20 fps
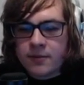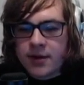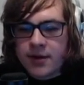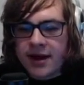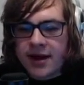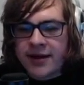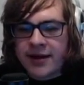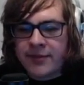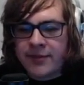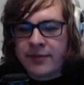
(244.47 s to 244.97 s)

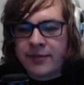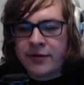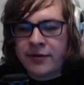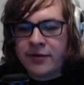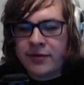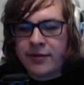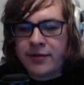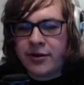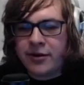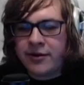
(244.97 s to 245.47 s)
And then I'm
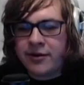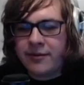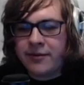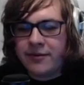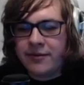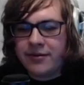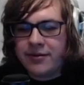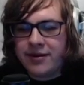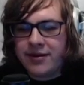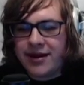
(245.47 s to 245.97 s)
gonna
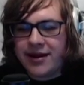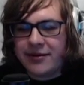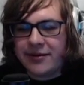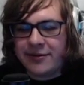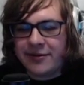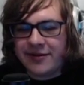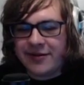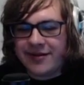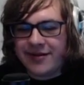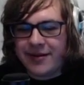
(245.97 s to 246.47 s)

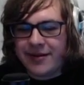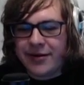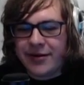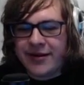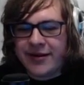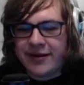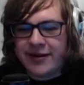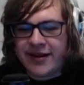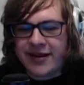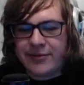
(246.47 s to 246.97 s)

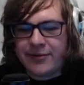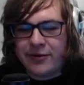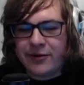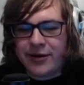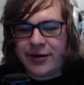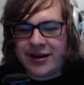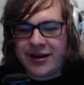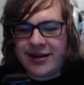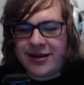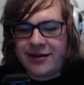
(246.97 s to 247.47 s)
take this Emmy
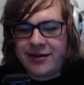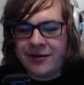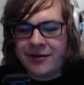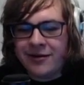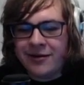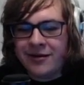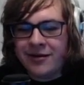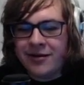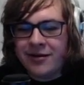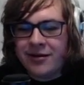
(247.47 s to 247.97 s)
right here,
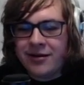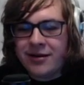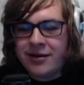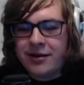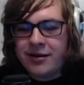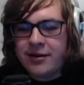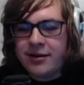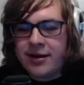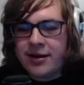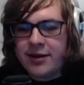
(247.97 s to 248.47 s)

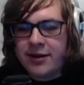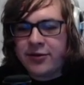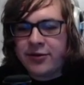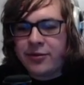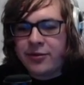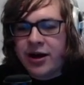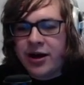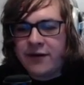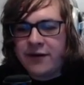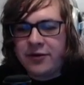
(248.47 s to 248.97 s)
throw him
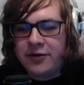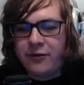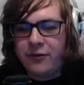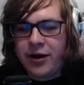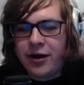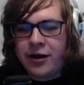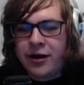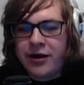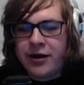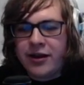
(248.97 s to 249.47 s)
off the
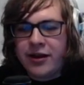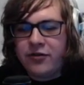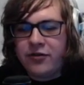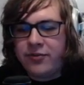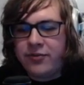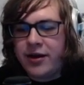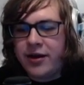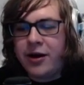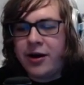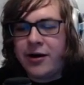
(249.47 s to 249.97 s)
wall, and
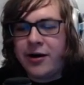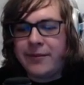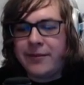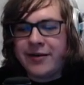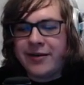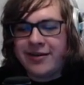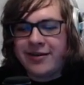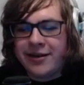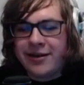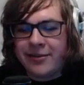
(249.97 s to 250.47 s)
oh, I
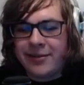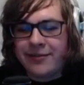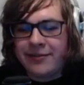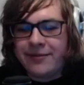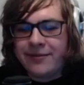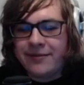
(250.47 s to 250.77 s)
messed it up.